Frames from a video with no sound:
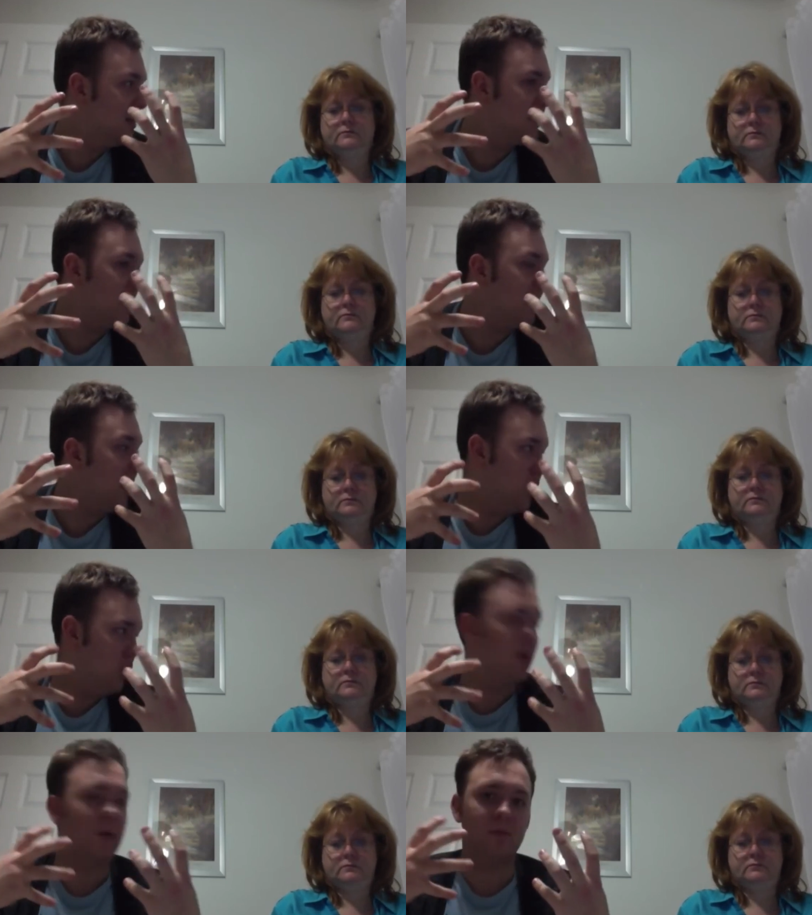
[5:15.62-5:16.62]
Speaker 1: he's like, "But I
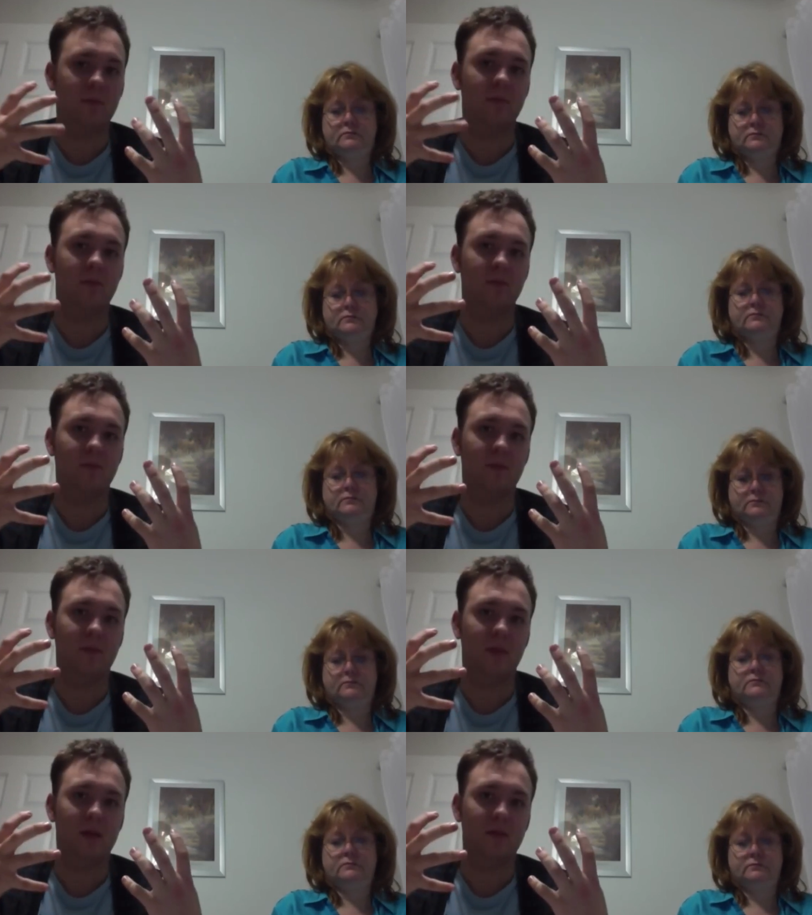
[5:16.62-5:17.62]
knew him."
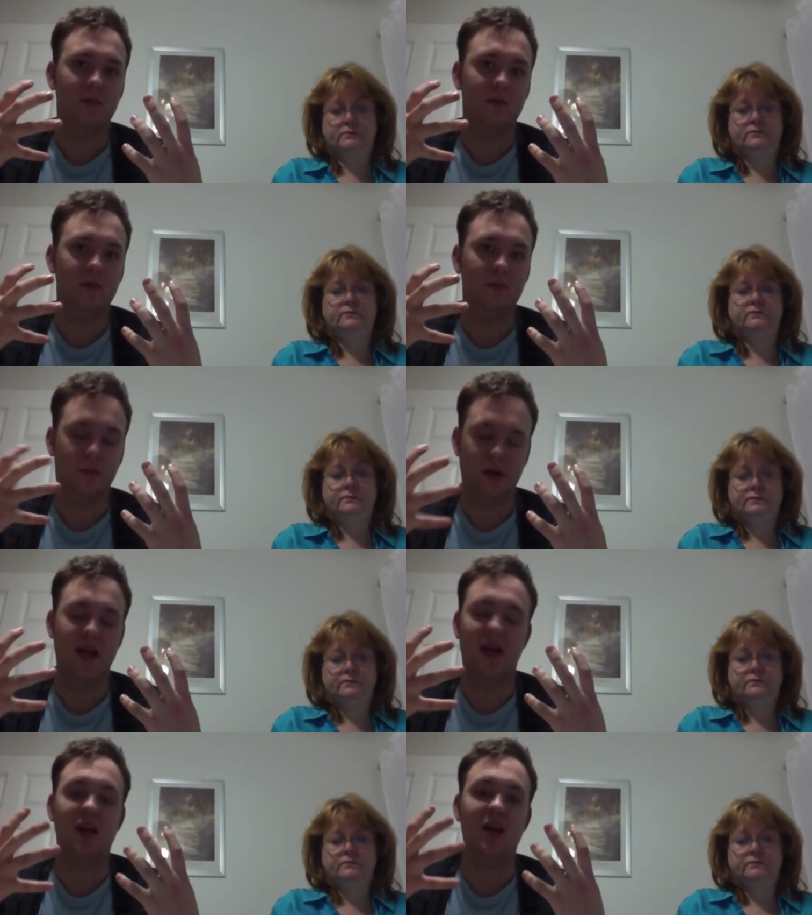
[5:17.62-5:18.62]

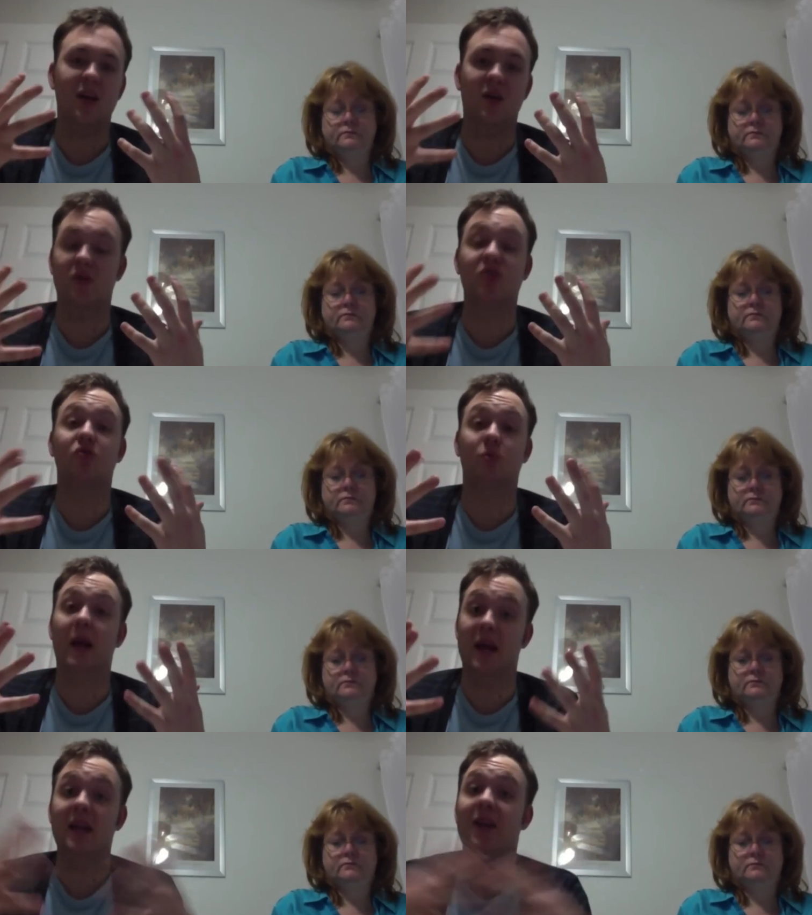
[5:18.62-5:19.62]
But it it, it was
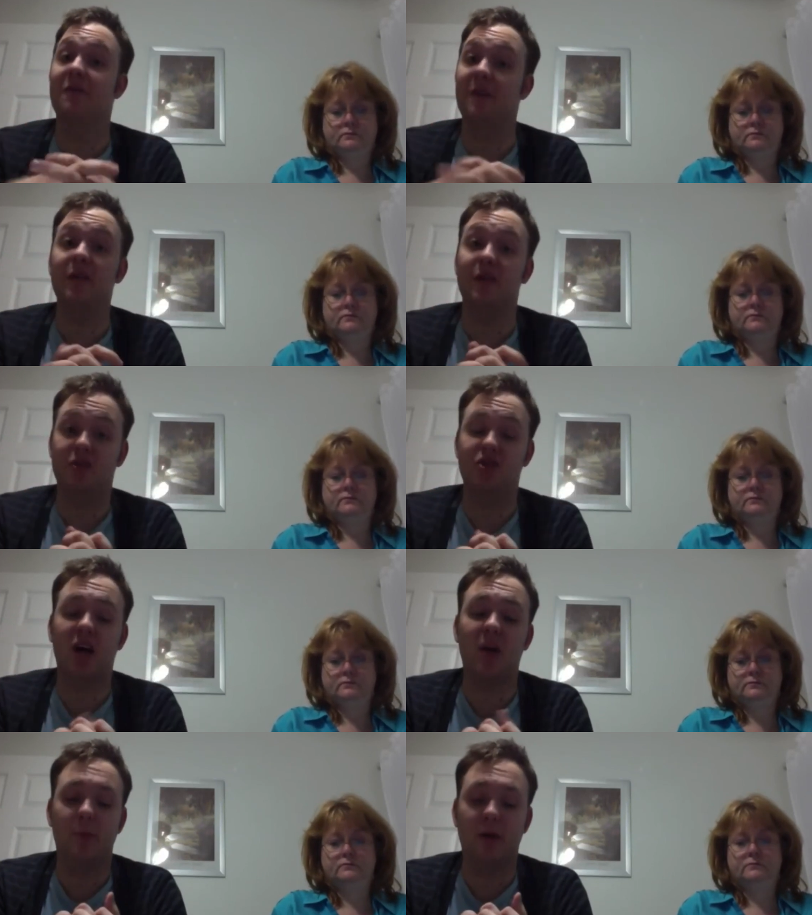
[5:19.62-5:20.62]
great. He did a very good
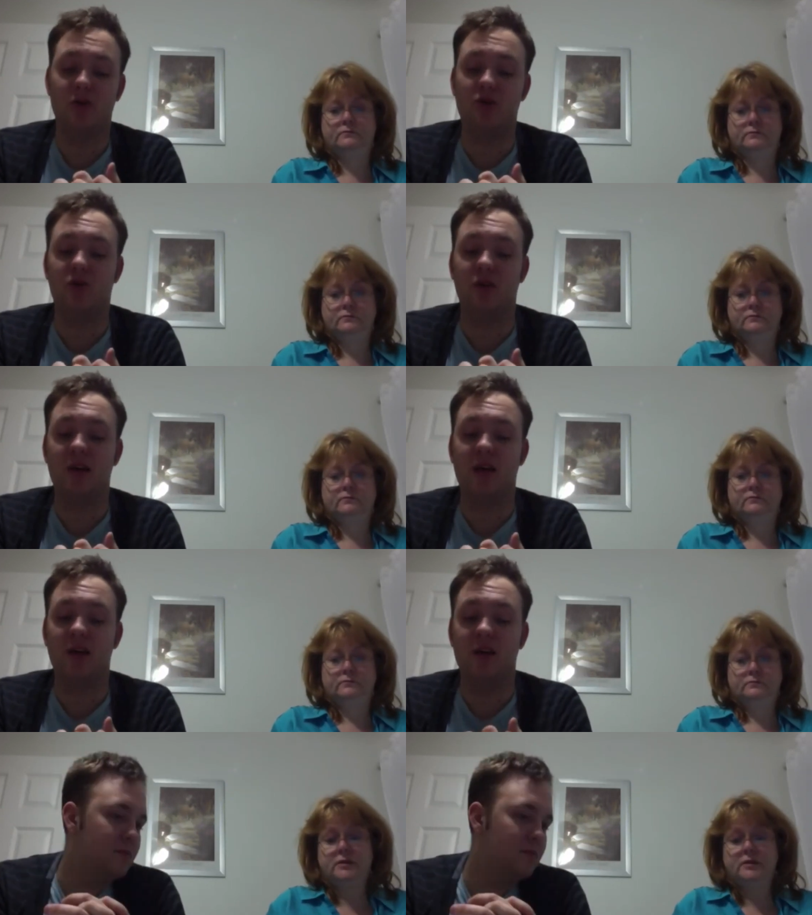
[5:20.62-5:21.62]
job about showing that.
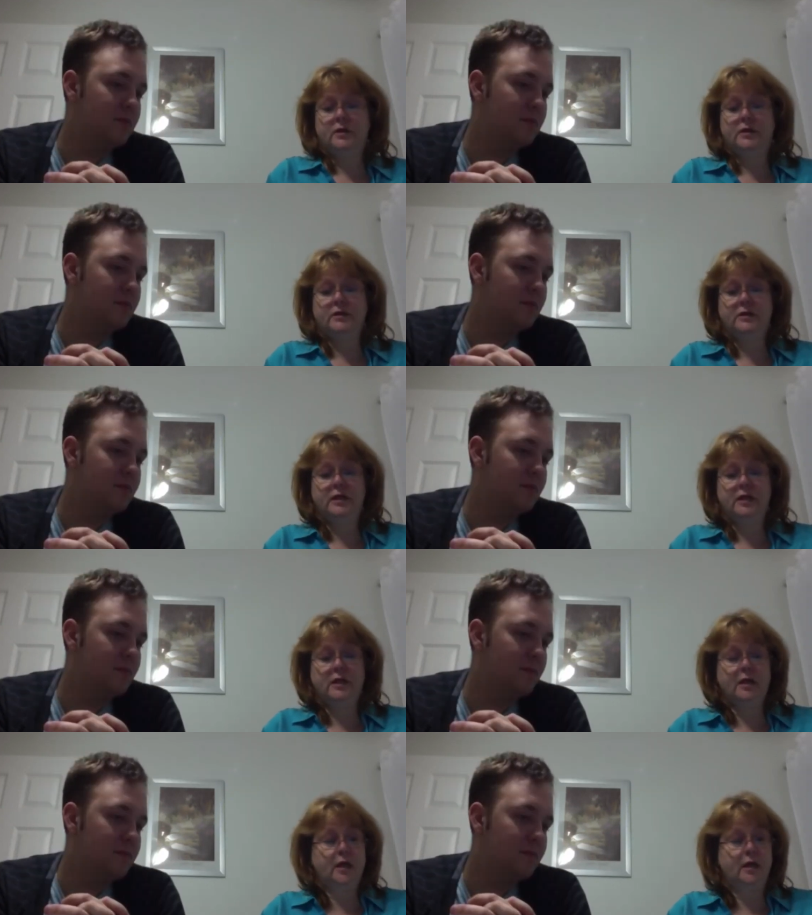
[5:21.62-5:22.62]
Speaker 2: Uh,
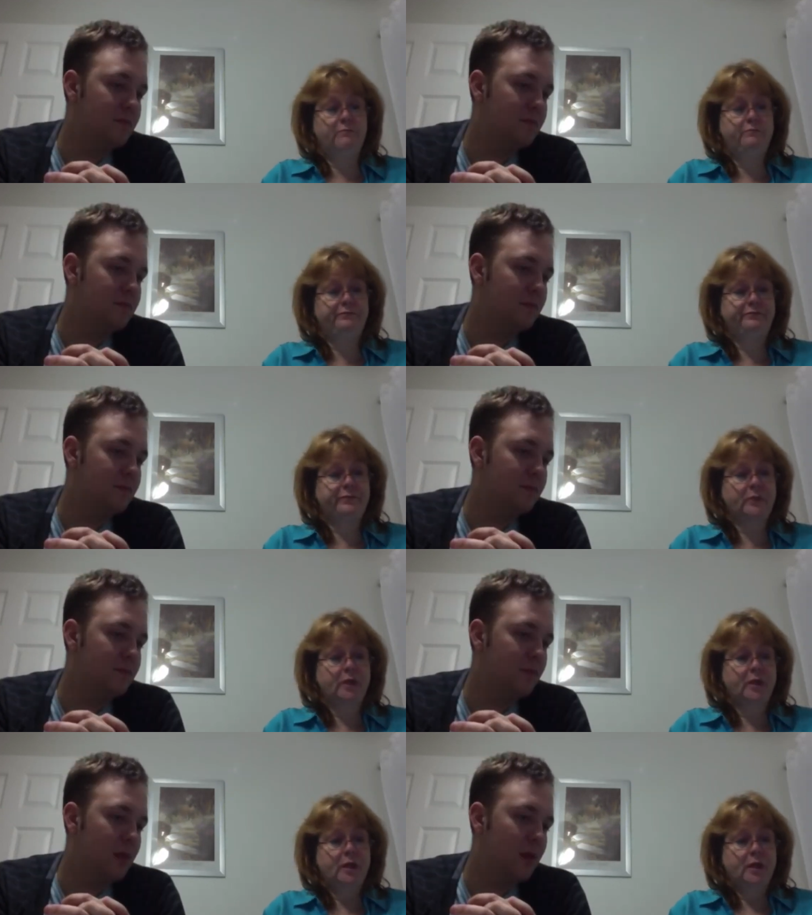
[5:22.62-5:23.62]
the um,
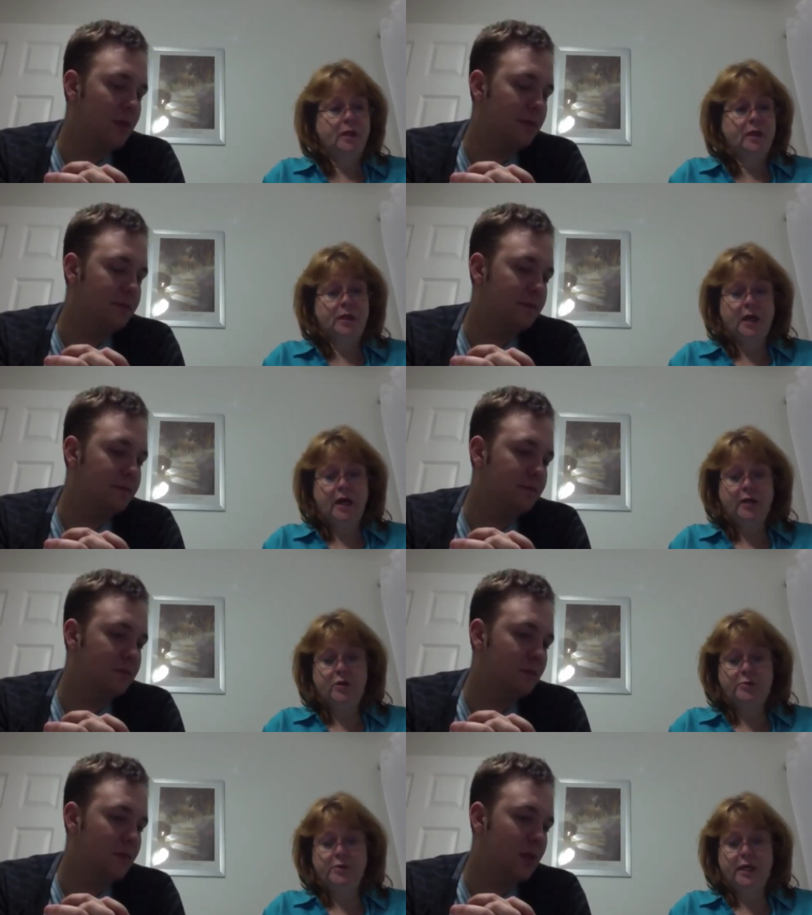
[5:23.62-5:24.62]
the guy
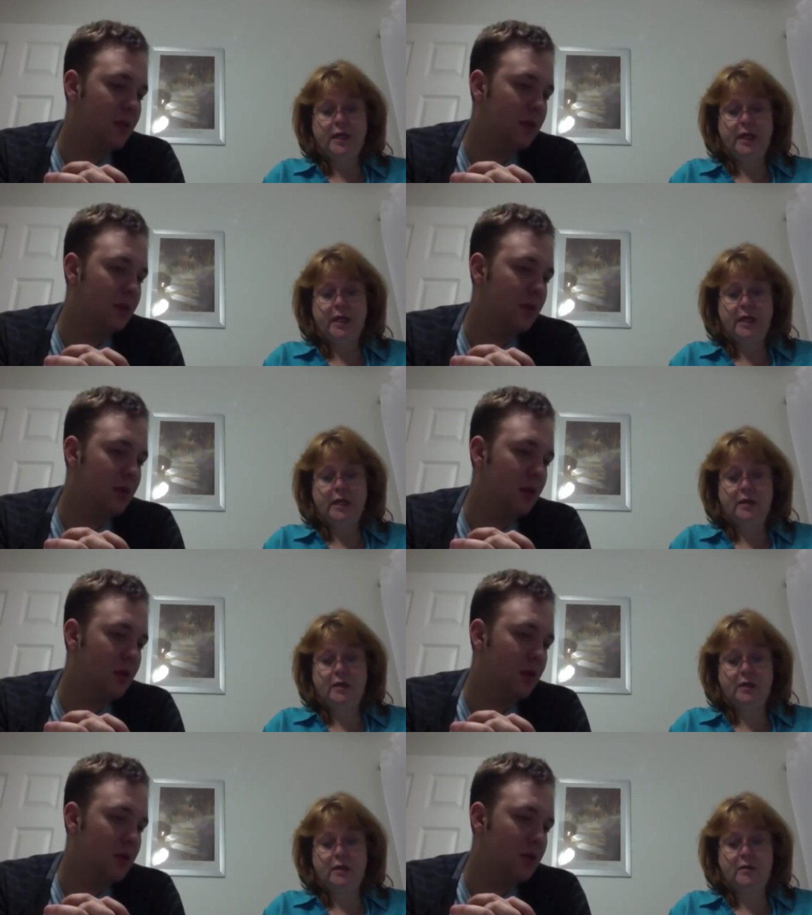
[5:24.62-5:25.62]
who played
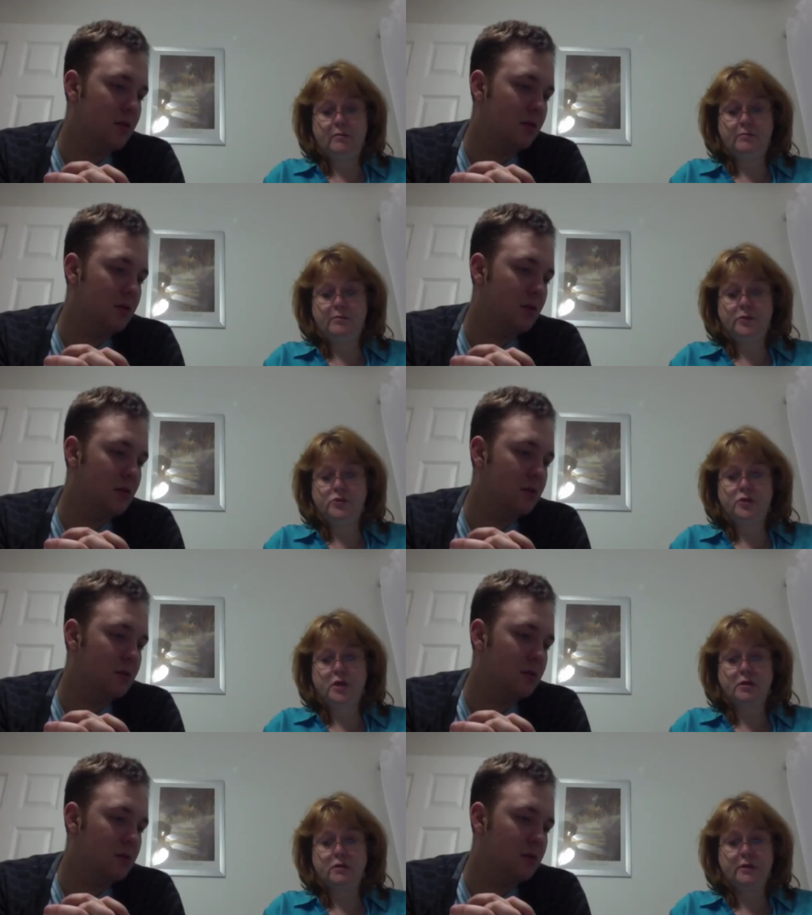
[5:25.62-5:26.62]
um,
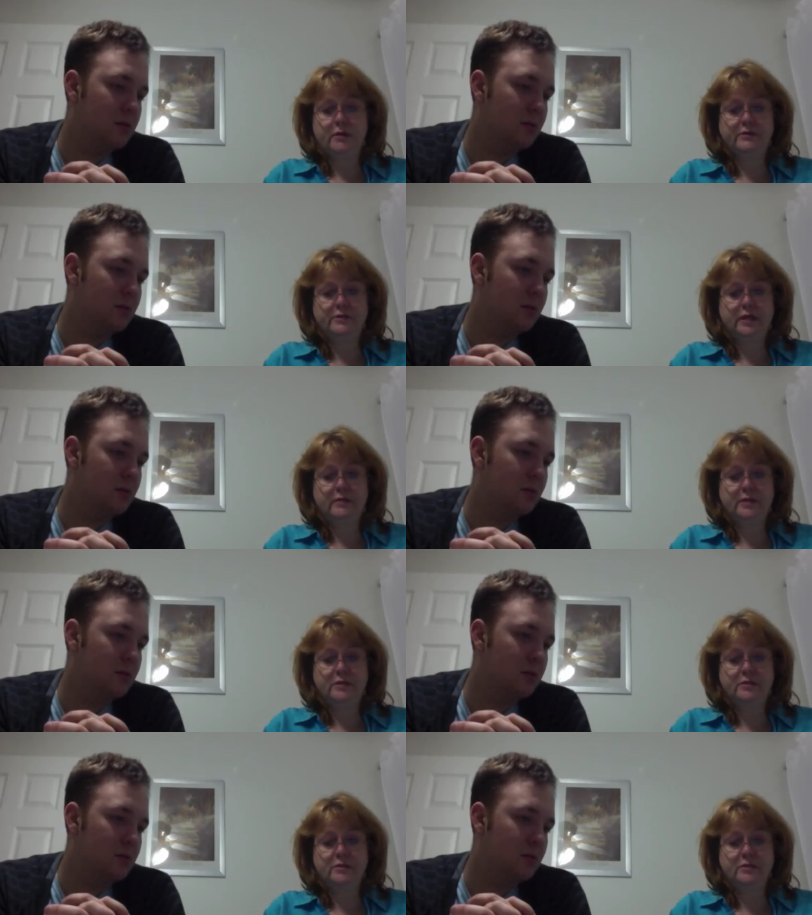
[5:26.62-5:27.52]
Batroc or whatever his name is,